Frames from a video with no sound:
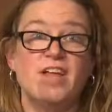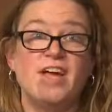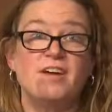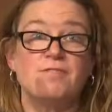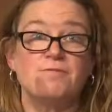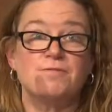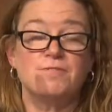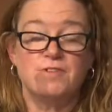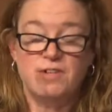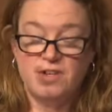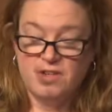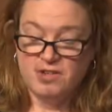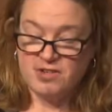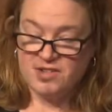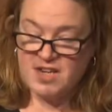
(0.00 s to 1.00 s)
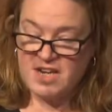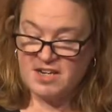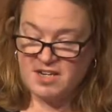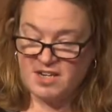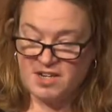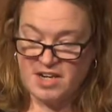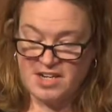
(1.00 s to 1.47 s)
life,
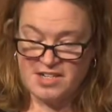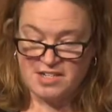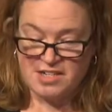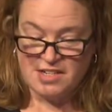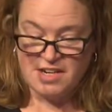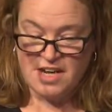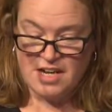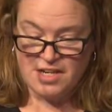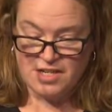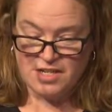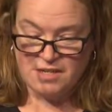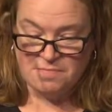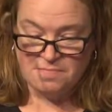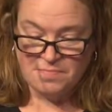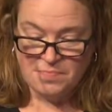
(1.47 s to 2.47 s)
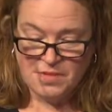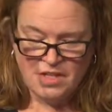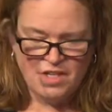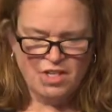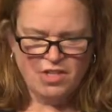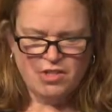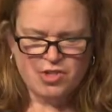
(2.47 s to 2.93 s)
stating in 1980,
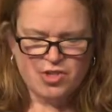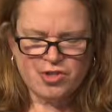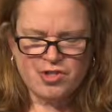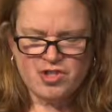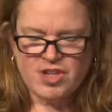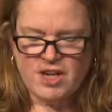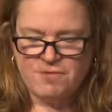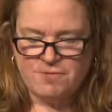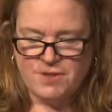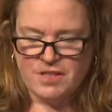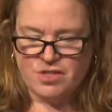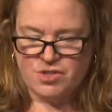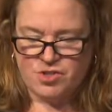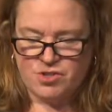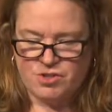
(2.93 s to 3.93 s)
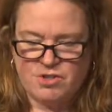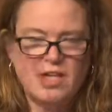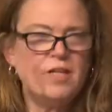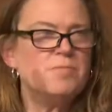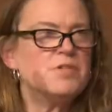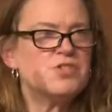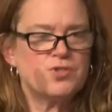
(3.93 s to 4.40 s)
The church got finished,
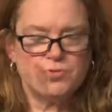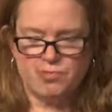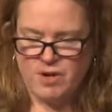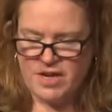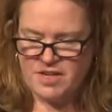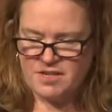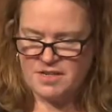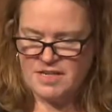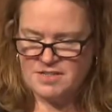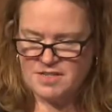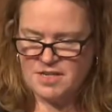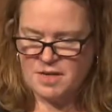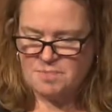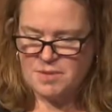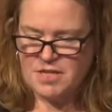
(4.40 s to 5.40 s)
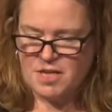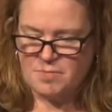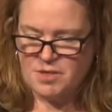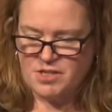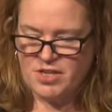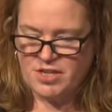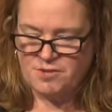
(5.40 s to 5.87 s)
and Mr. Wright ended up
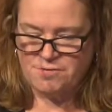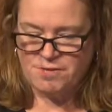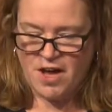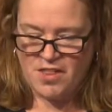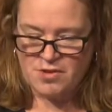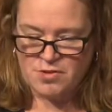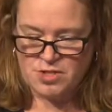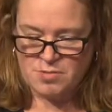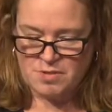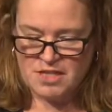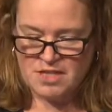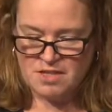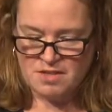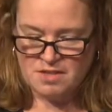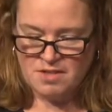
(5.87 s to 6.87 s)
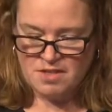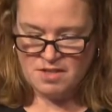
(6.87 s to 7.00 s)
becoming like a father to me.